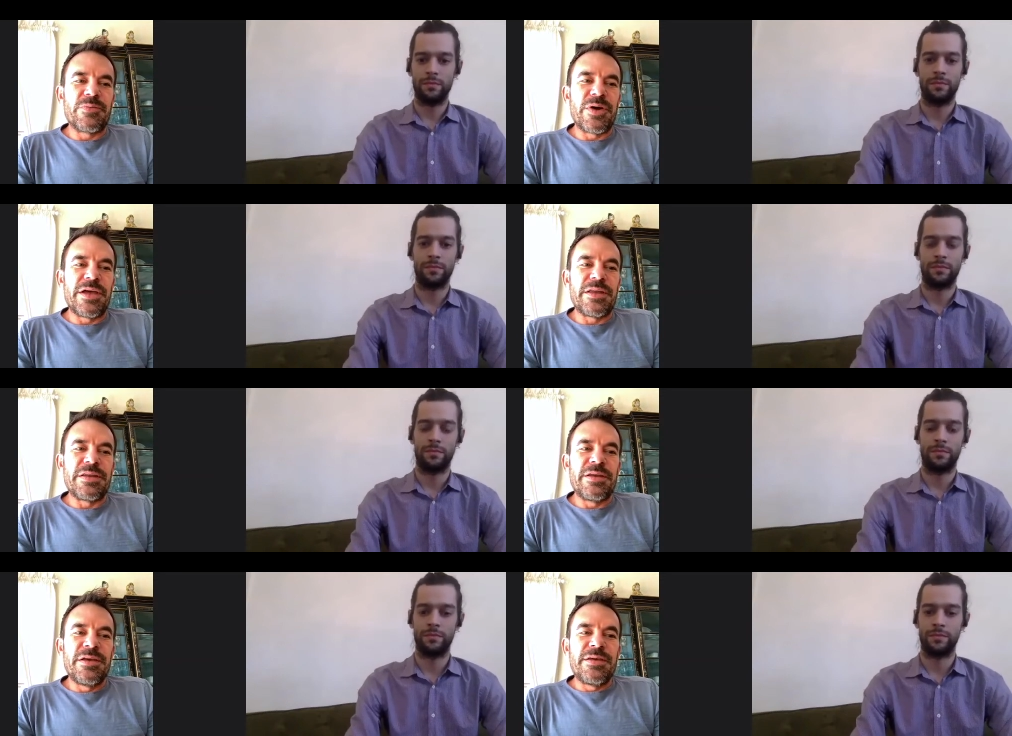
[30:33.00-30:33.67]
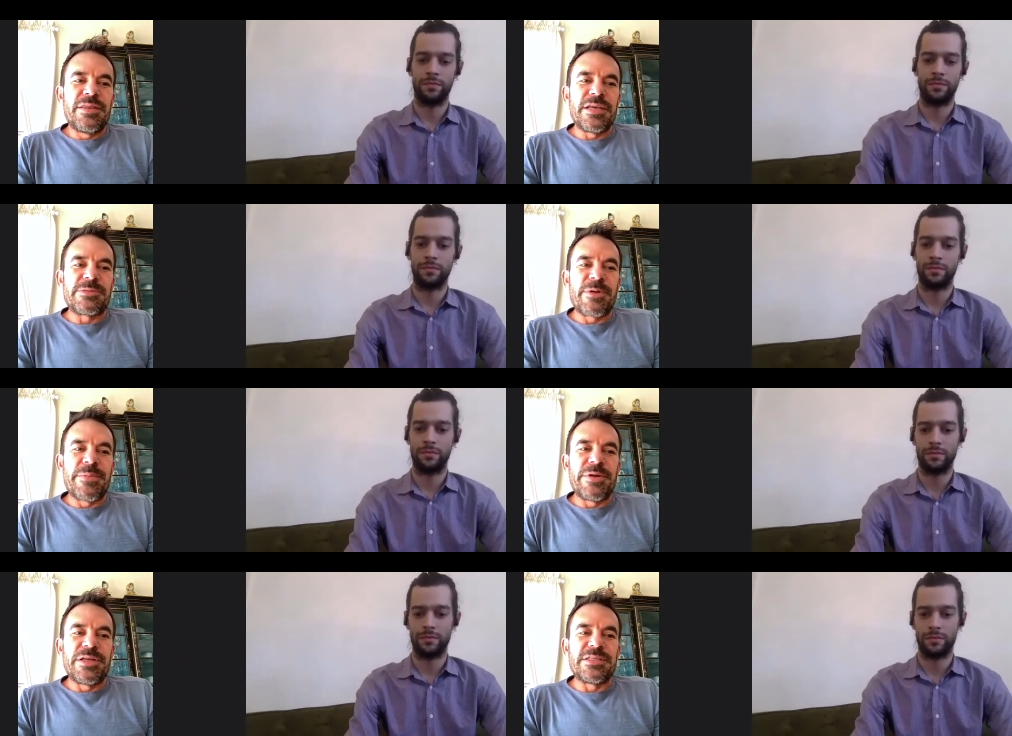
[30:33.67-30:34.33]
Speaker 1: when the
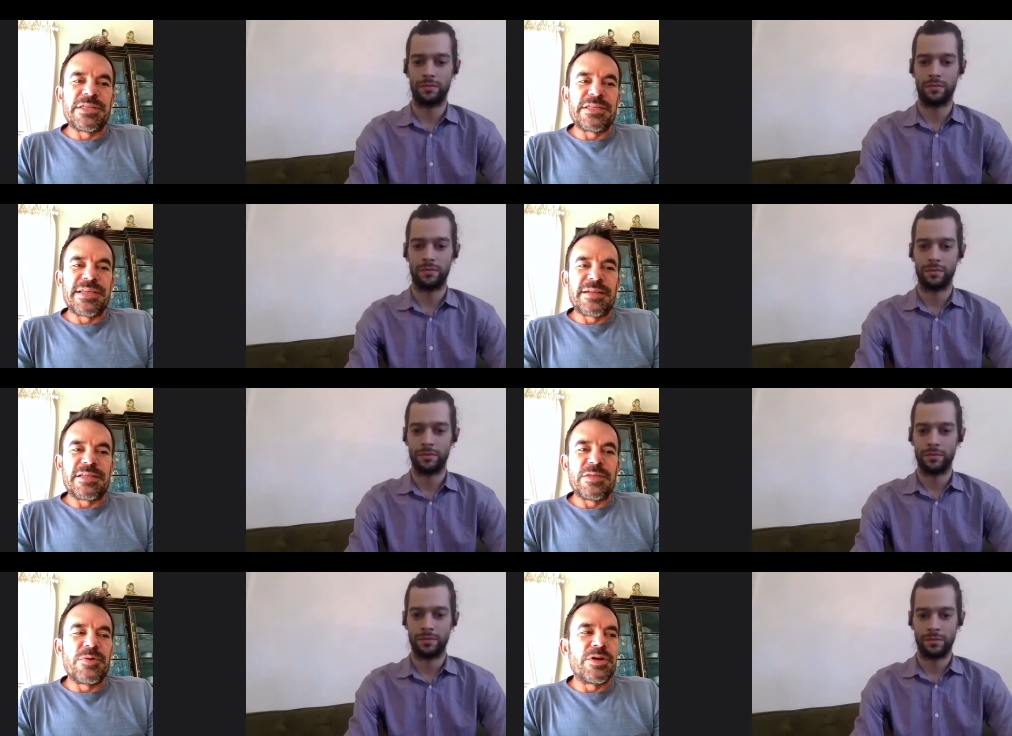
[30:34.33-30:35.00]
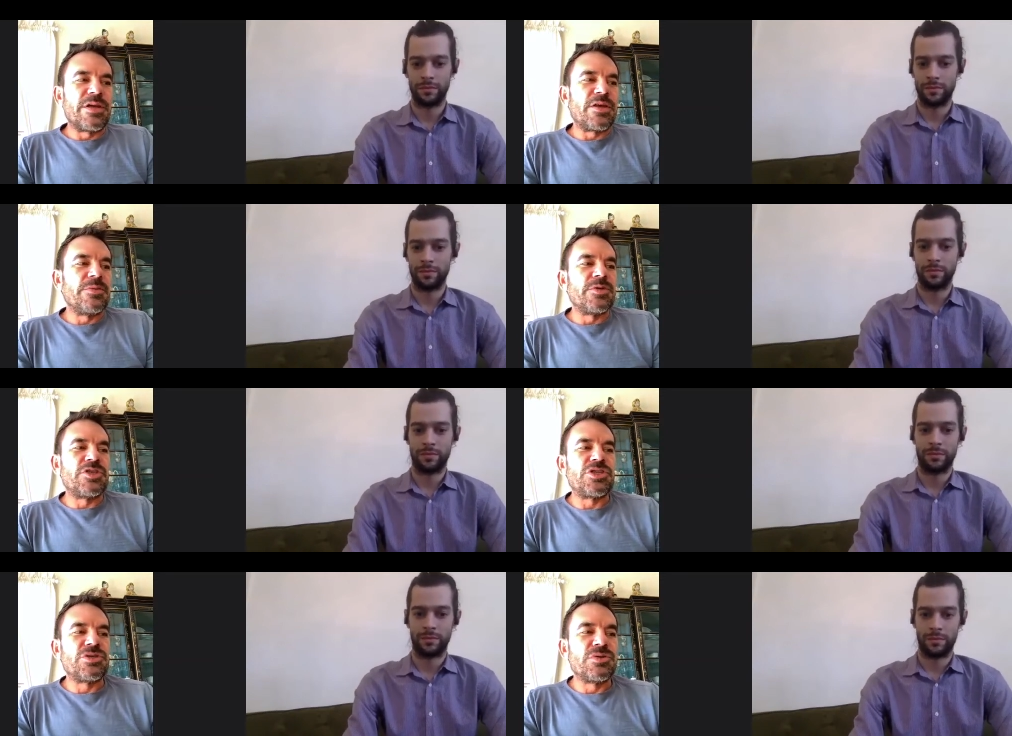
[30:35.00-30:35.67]
experiment isn't exactly the one that you would
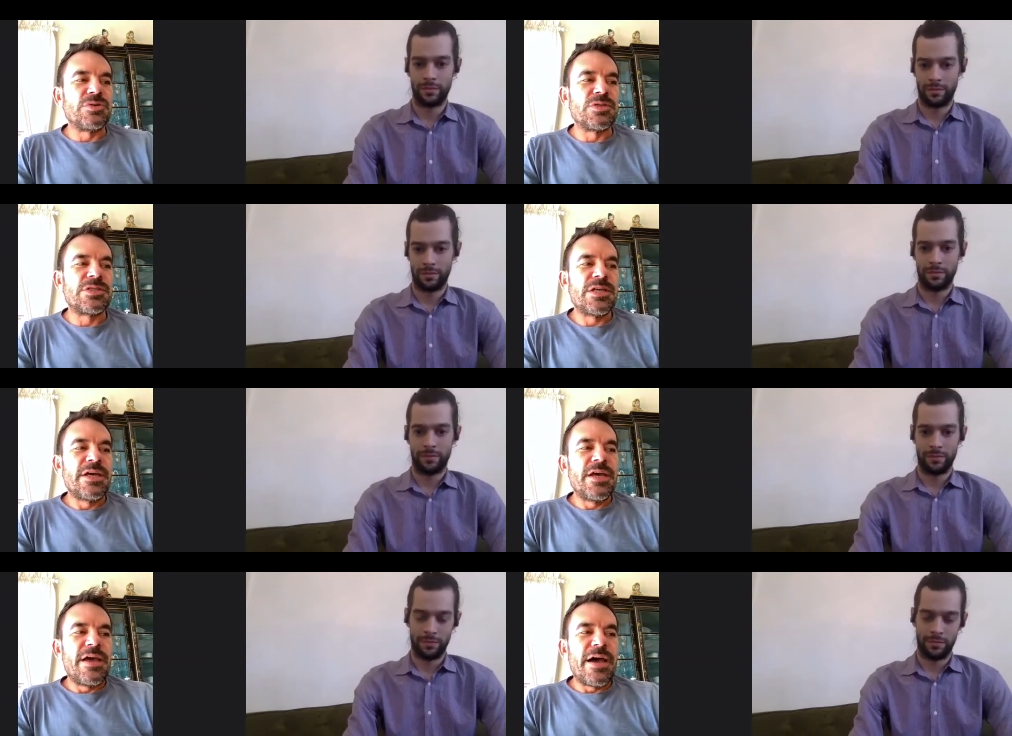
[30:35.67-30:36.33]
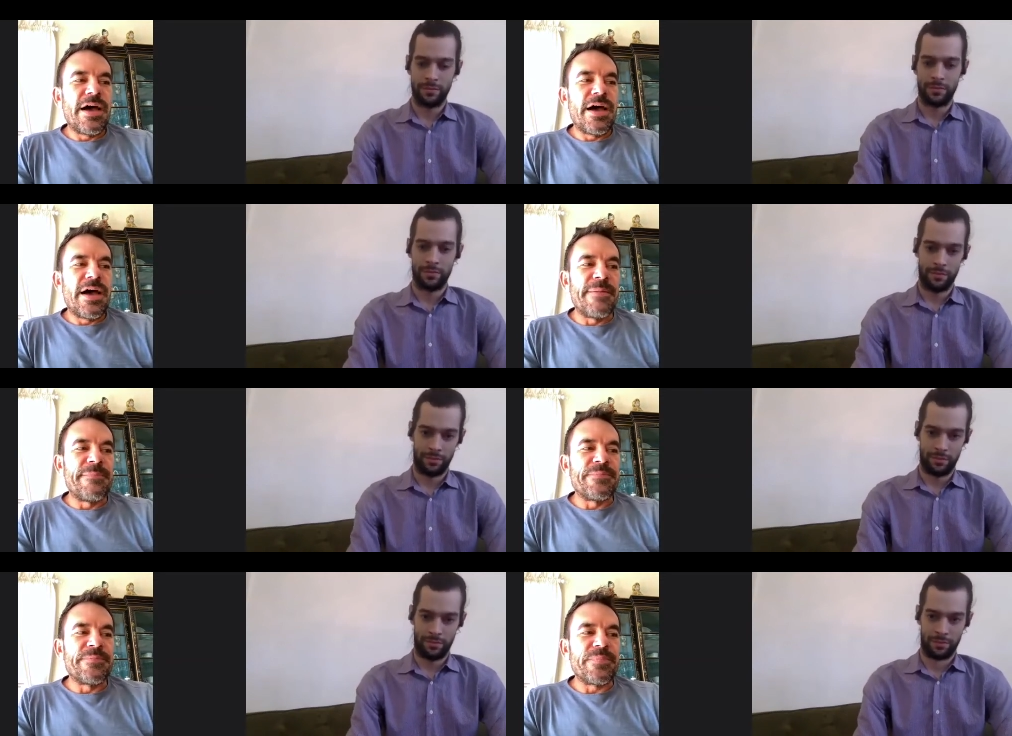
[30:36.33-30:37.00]
choose.
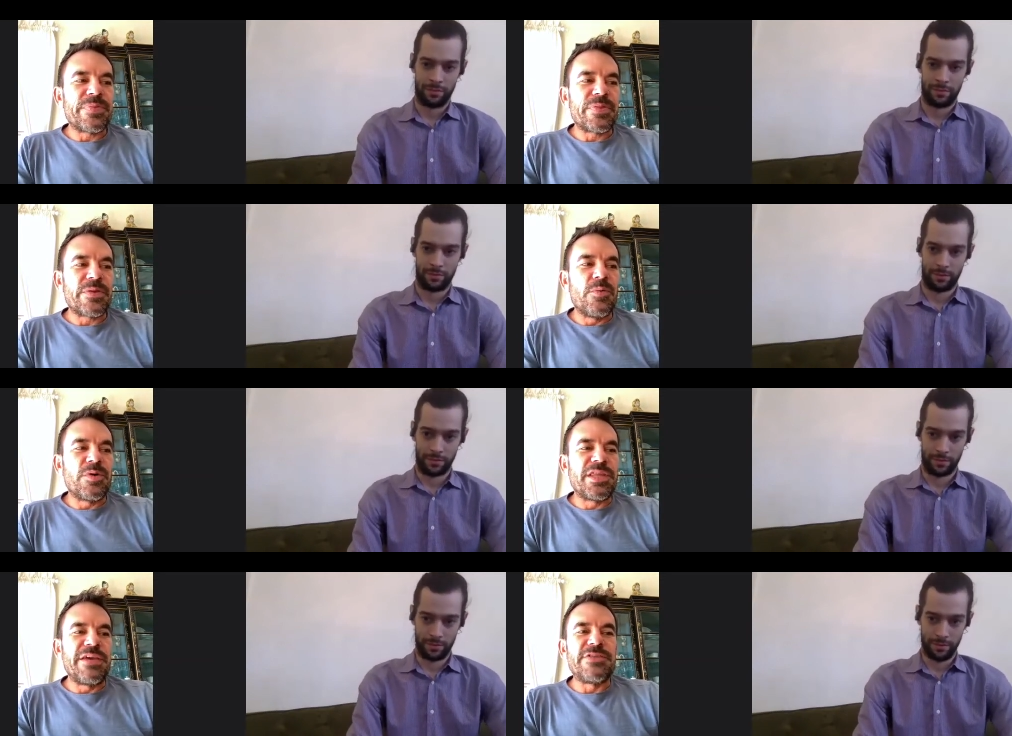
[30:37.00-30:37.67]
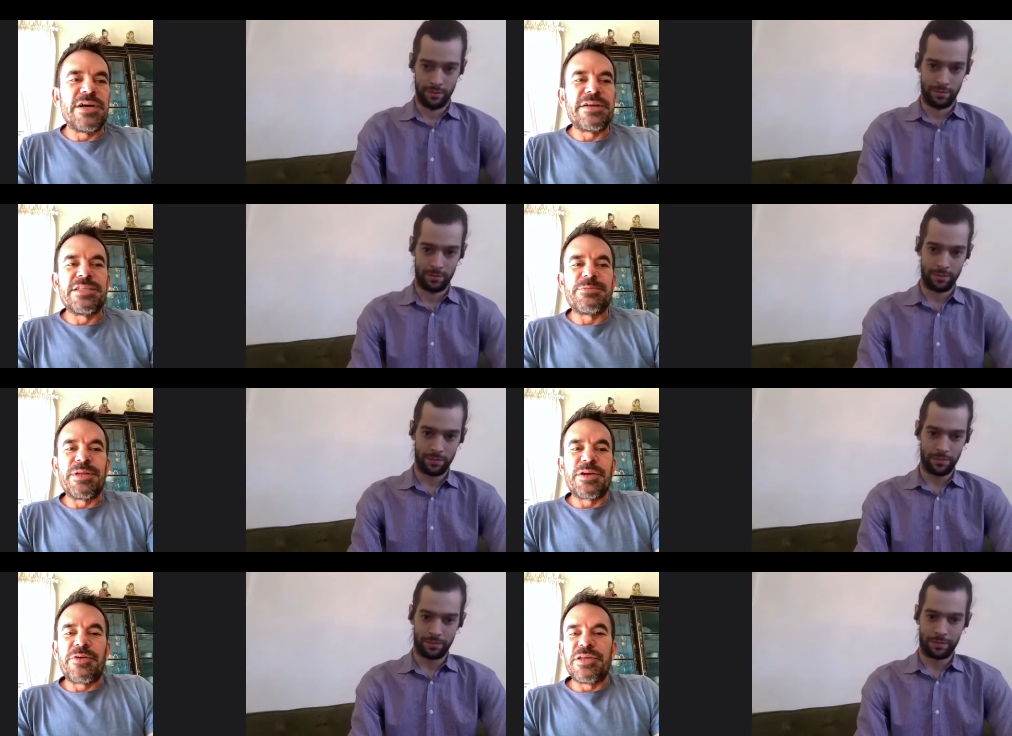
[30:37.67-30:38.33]
Um, what they've done has
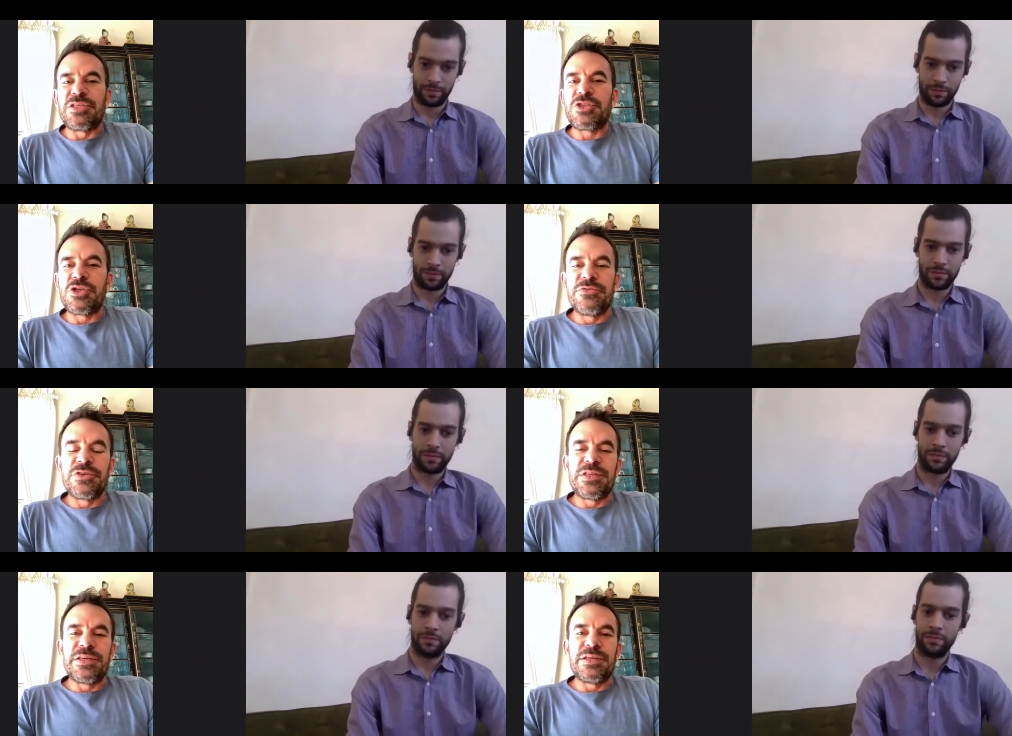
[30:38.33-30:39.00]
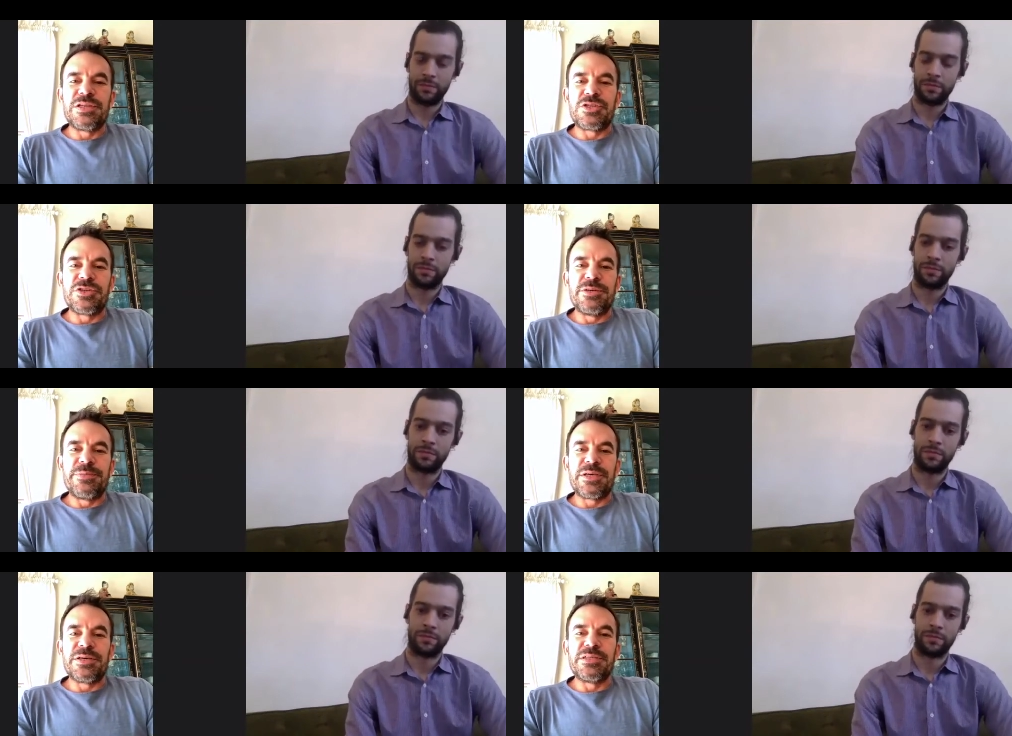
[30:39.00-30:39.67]
been a great service to the industry
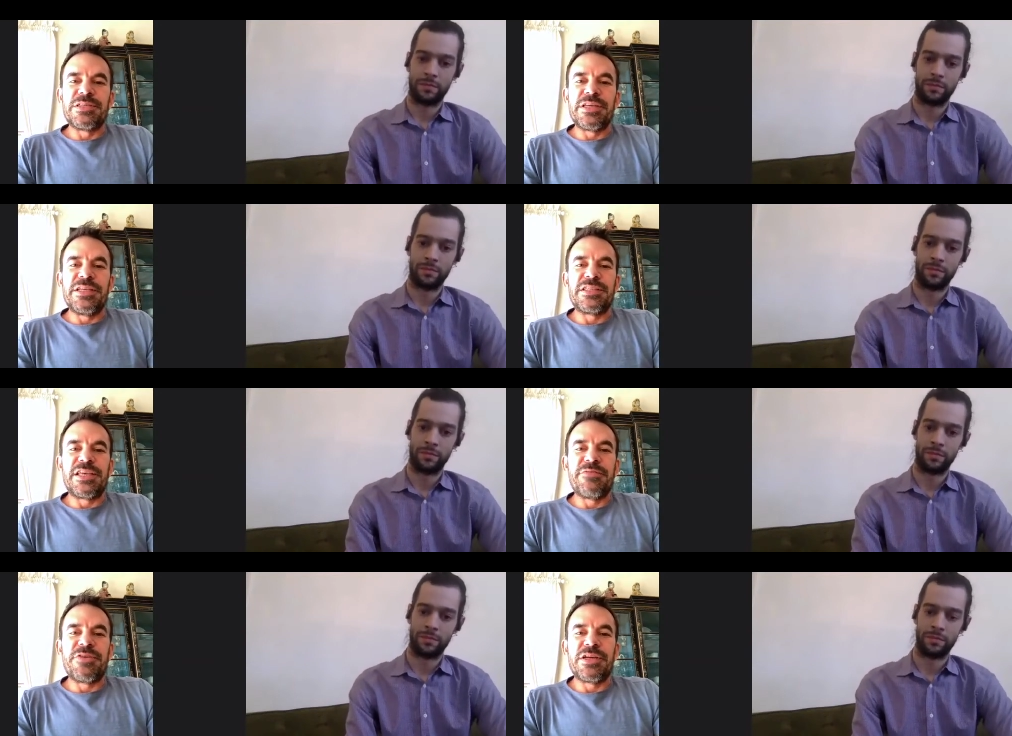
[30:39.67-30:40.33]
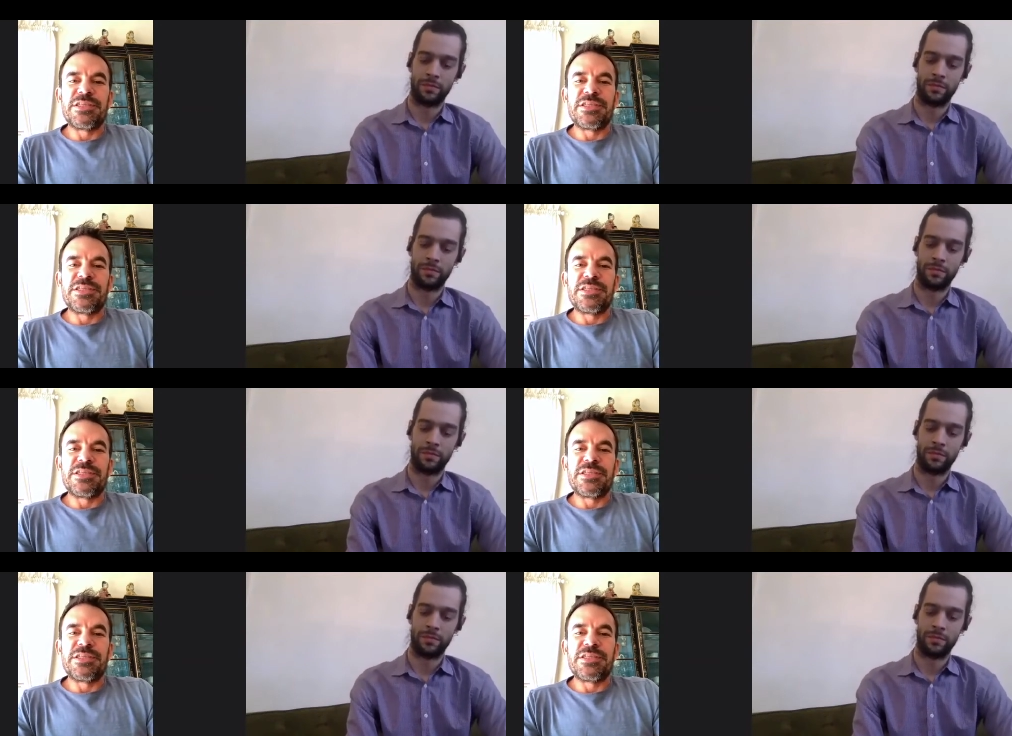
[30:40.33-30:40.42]
because it's given us